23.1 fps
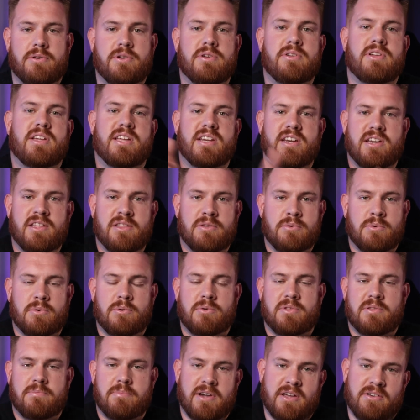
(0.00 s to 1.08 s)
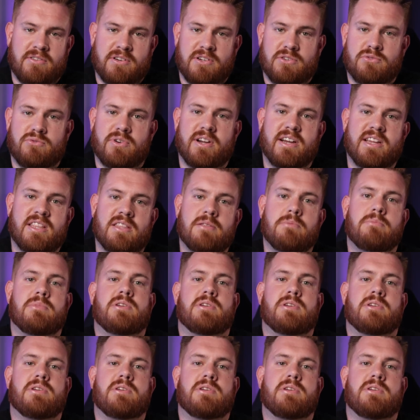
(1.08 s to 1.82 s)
you can get another one where the battery is right in the